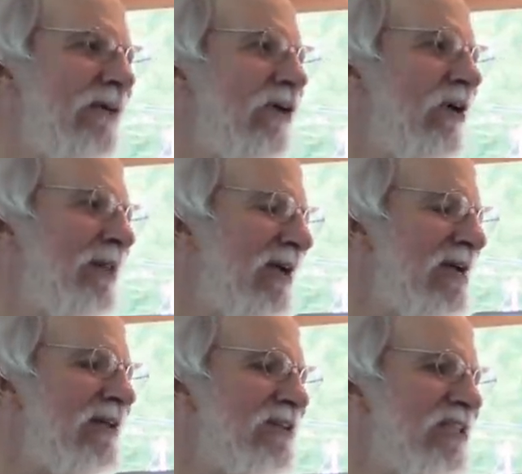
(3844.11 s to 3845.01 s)
and grow them in the
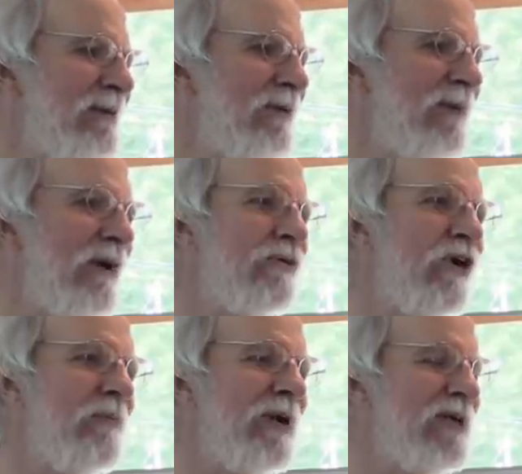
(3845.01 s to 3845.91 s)
heat of the summer, but I'll
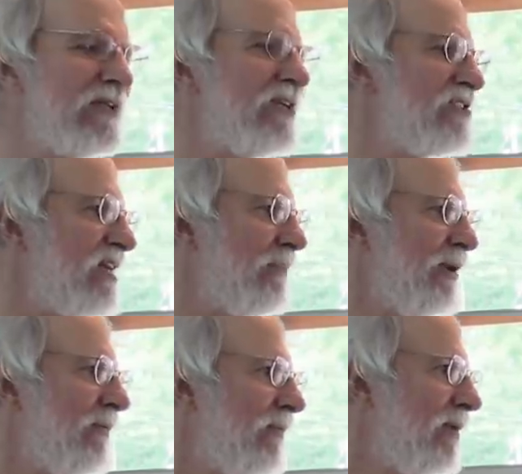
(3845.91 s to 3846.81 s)
grow them into the
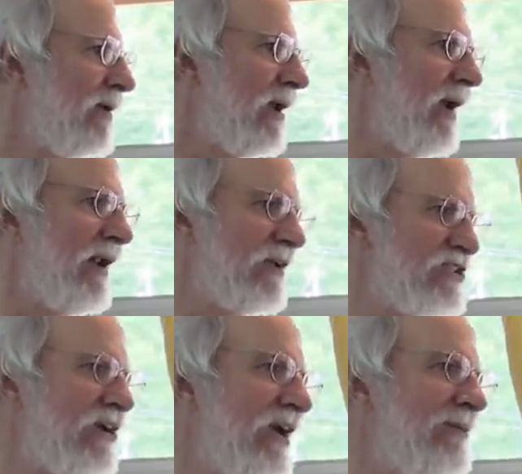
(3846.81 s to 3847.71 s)
summer, and I'll
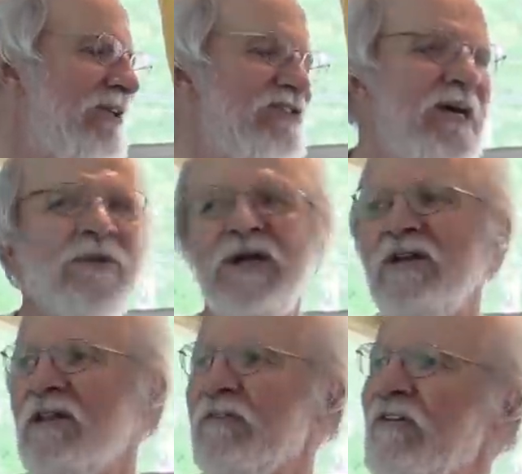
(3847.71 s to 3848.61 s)
start them in the summer into the